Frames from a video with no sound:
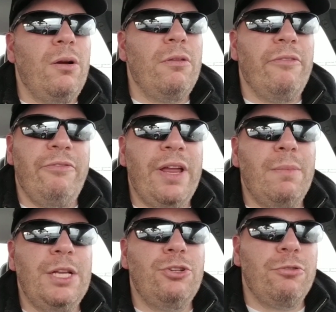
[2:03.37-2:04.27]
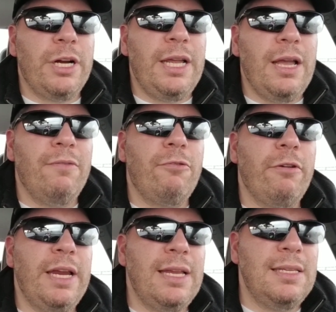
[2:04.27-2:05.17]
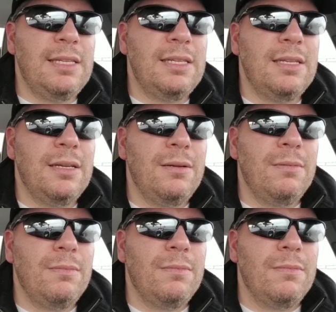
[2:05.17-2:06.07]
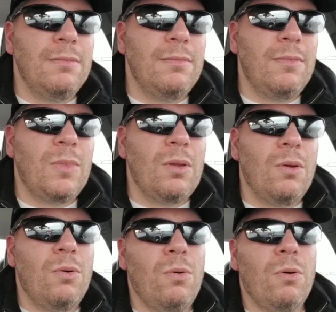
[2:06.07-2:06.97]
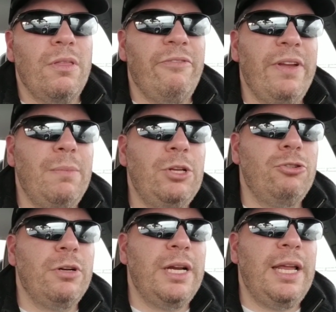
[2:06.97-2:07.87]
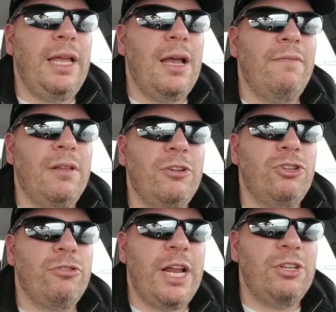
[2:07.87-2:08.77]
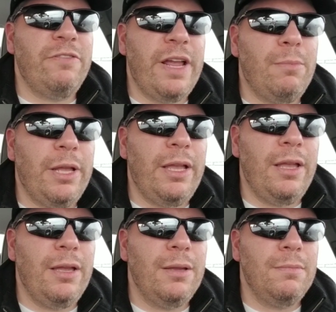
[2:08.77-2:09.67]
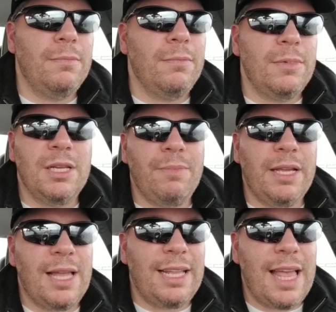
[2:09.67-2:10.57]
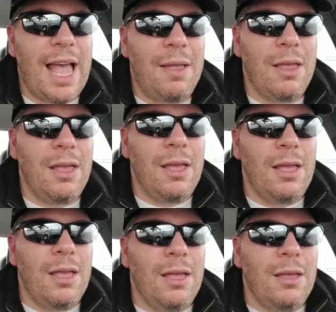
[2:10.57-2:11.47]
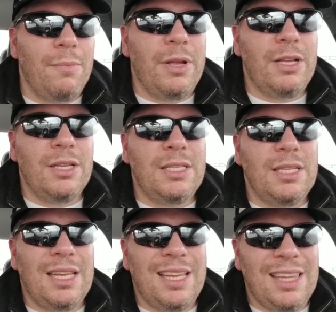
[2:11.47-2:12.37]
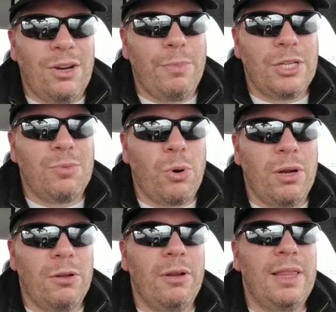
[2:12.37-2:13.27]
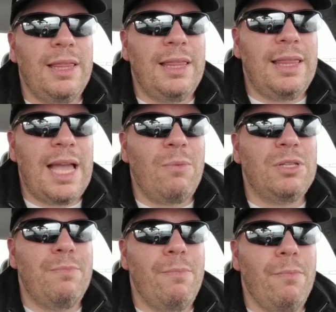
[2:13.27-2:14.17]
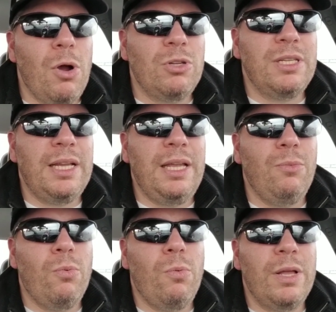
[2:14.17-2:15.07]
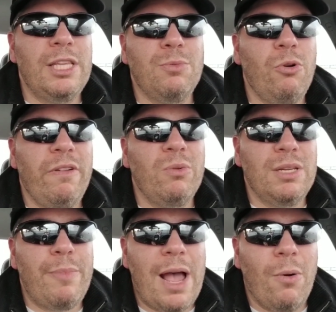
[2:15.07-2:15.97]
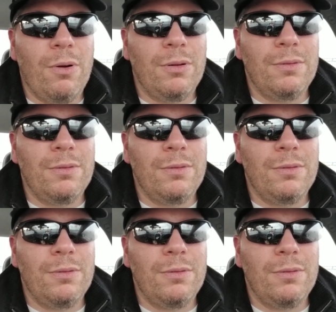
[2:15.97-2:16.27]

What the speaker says: or the Family Tree of Credence, or the Family Tree of the Lestrange Family, something like that. Because, a little bit of spoiler, that was mostly what this movie was about.